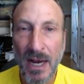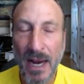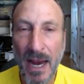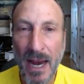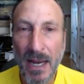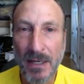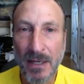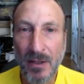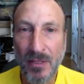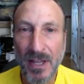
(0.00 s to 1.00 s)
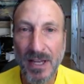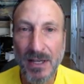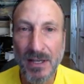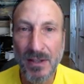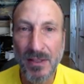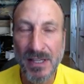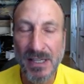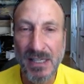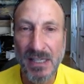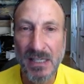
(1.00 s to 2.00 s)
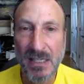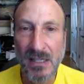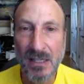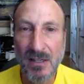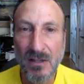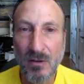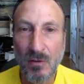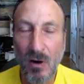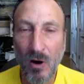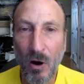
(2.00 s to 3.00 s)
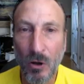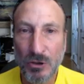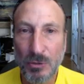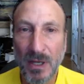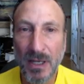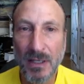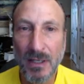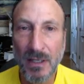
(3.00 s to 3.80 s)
And then the ultimate